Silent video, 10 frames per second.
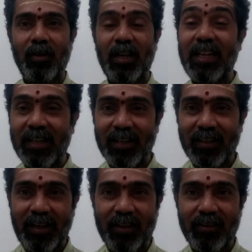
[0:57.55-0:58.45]
and
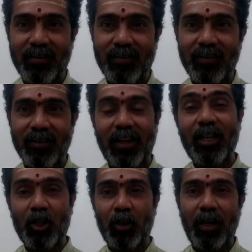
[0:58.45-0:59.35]
inculcated and
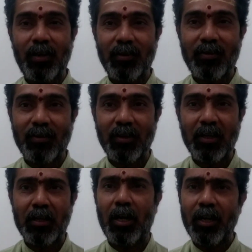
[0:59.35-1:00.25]
educated
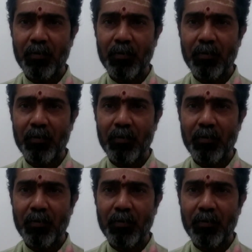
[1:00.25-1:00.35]
and